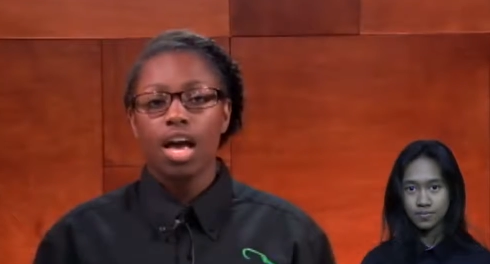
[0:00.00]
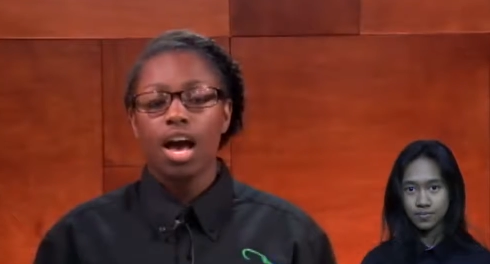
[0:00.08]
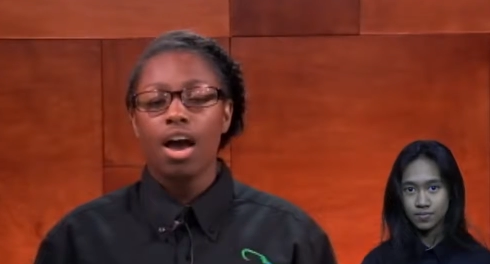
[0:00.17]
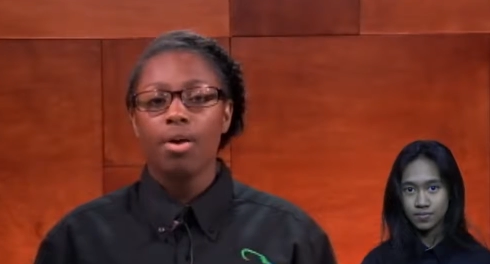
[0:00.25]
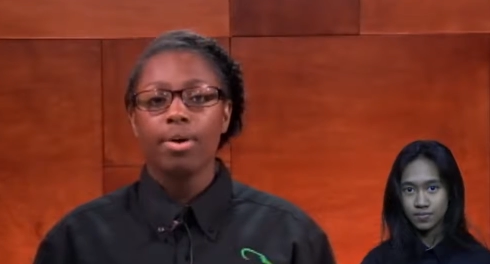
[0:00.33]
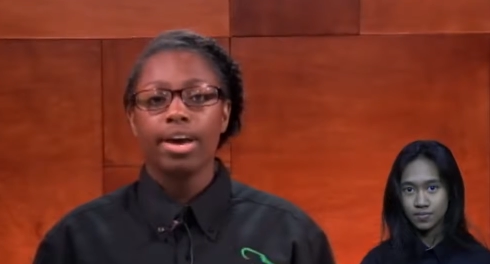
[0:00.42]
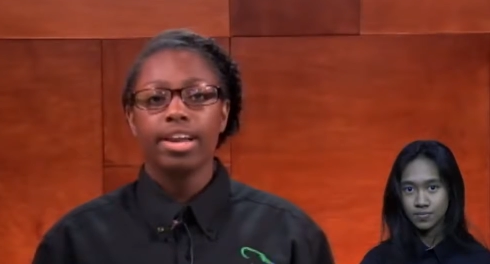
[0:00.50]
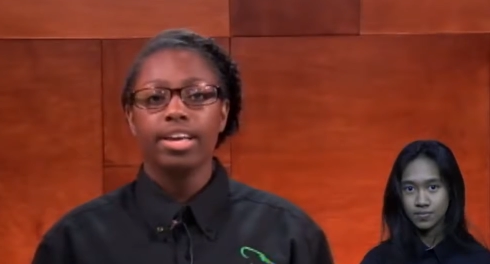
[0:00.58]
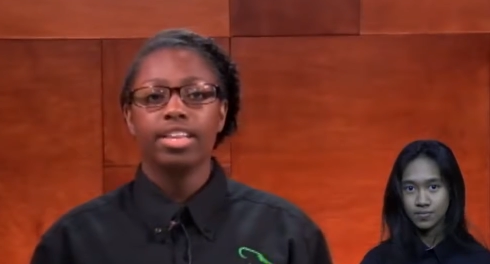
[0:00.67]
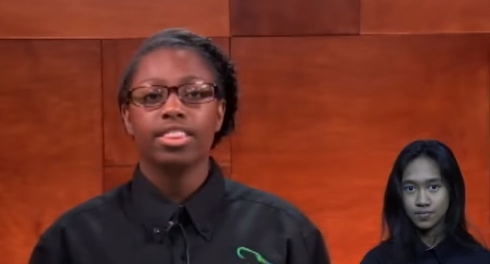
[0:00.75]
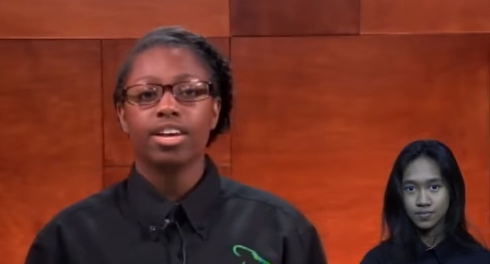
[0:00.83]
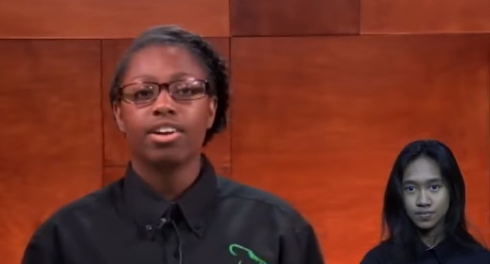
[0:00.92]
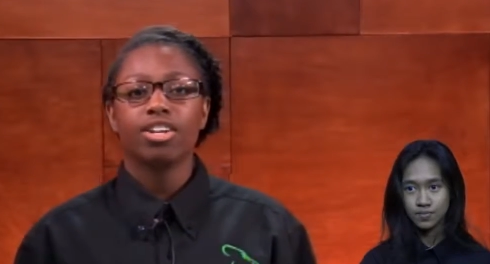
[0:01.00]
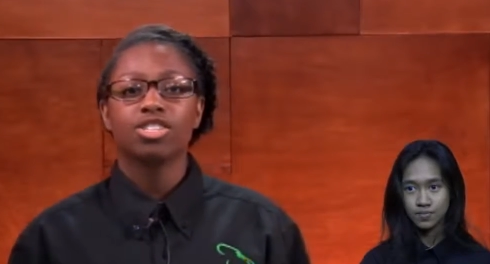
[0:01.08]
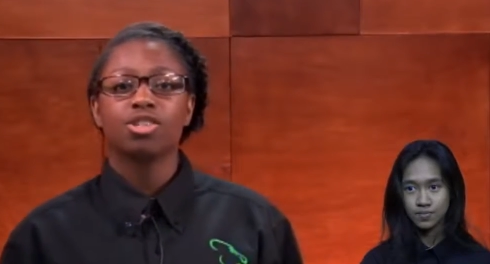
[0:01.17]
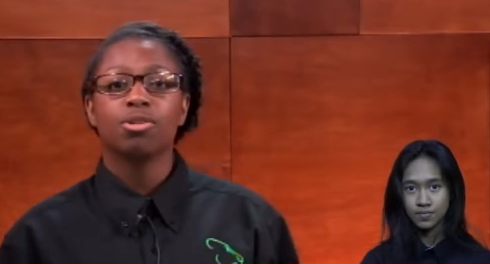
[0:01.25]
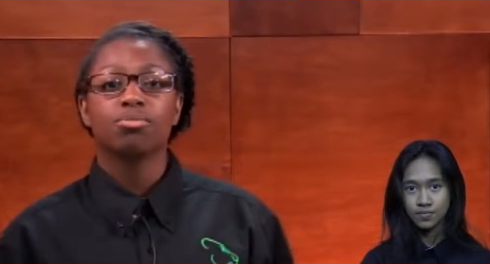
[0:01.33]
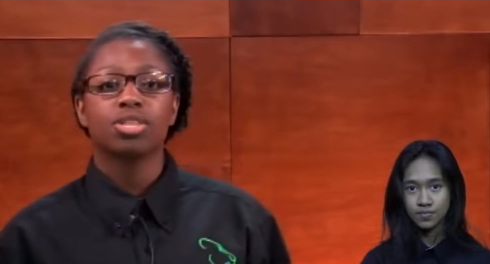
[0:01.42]
Speaker 1: Alrighty, and there are
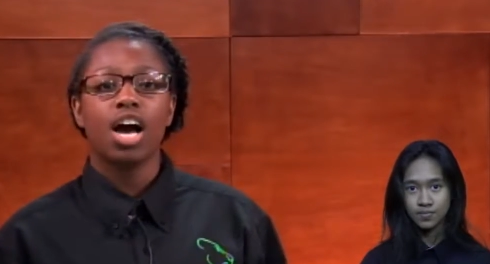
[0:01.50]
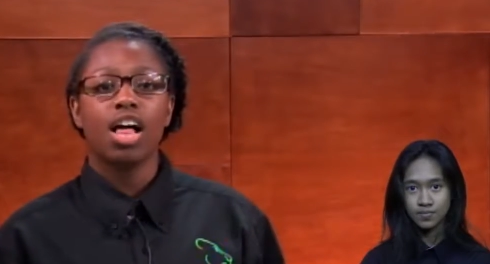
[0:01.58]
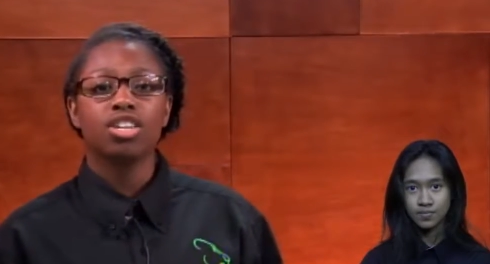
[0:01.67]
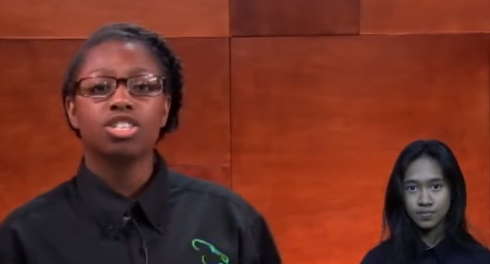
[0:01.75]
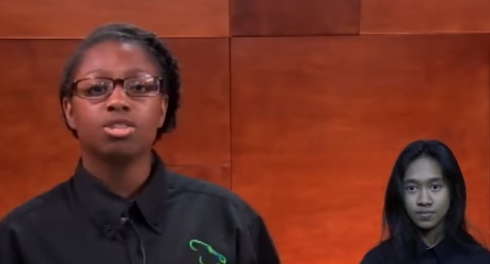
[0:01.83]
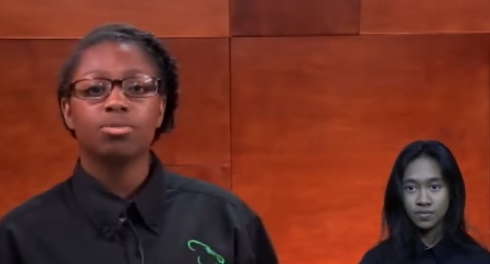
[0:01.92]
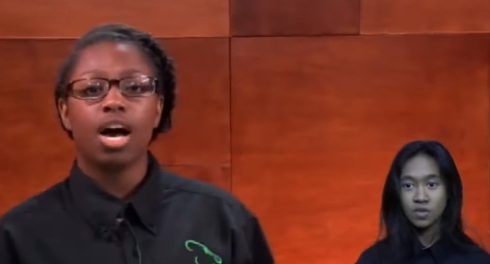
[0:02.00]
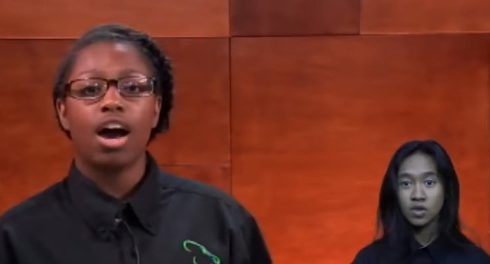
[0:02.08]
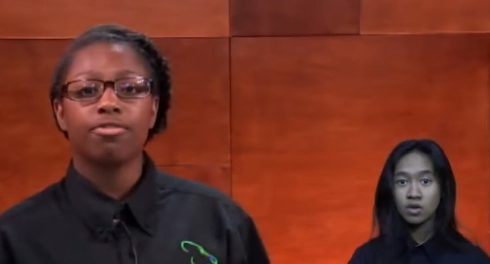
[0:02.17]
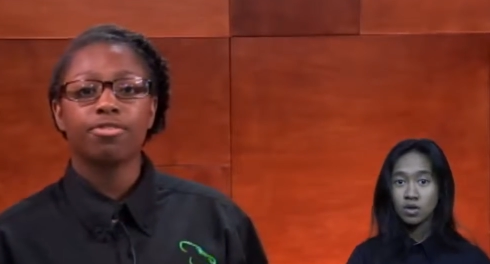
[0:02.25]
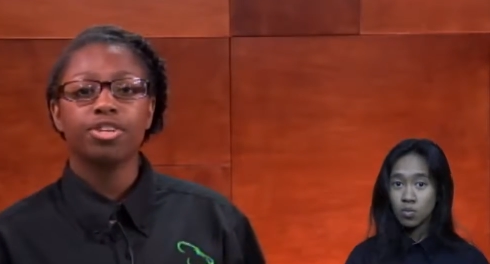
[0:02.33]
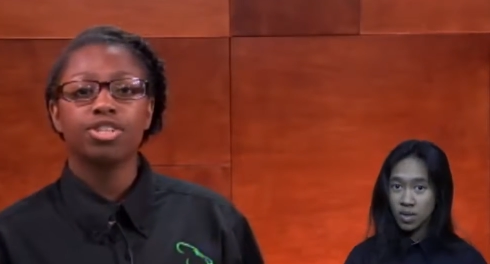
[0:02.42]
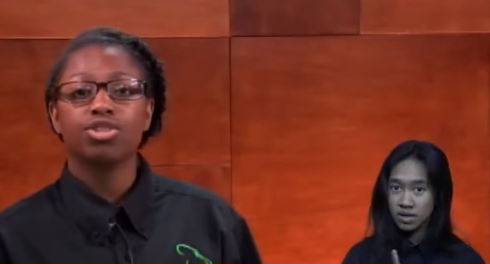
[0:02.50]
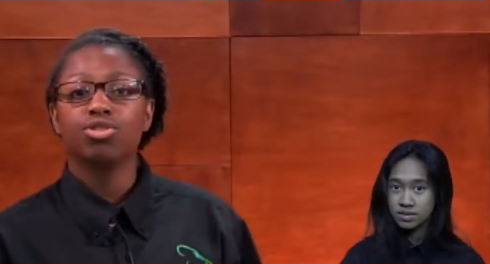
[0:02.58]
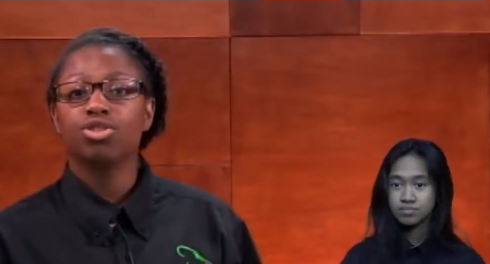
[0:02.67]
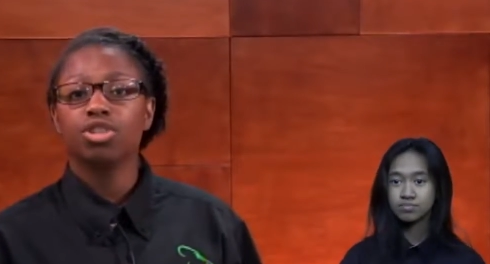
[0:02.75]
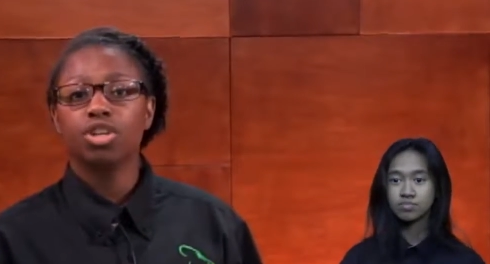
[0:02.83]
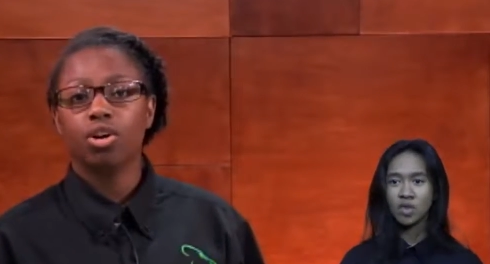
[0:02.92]
some scholarships offerings you
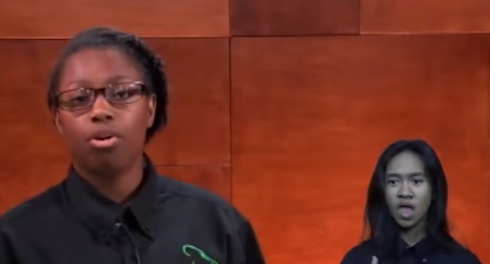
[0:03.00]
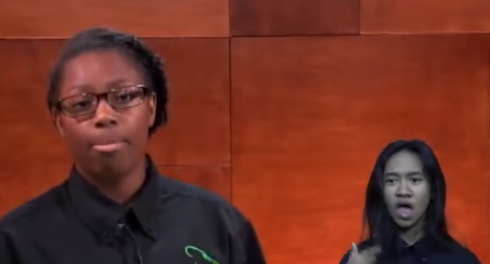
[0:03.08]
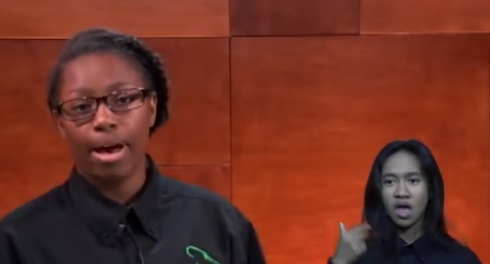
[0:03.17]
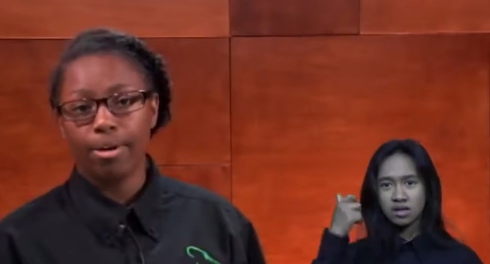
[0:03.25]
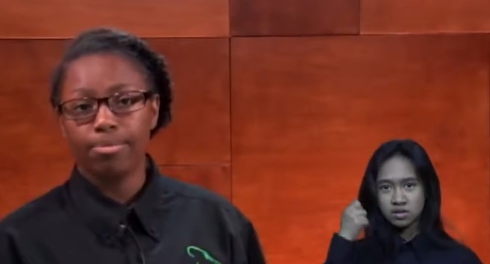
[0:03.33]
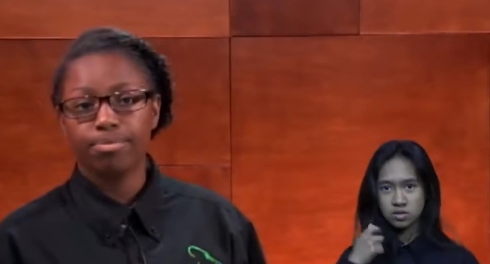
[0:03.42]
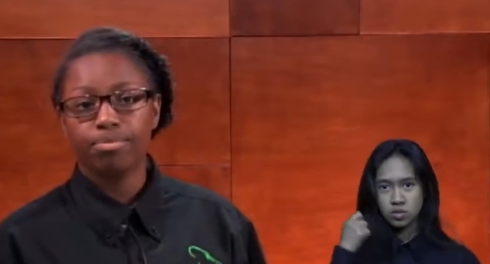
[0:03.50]
should know about.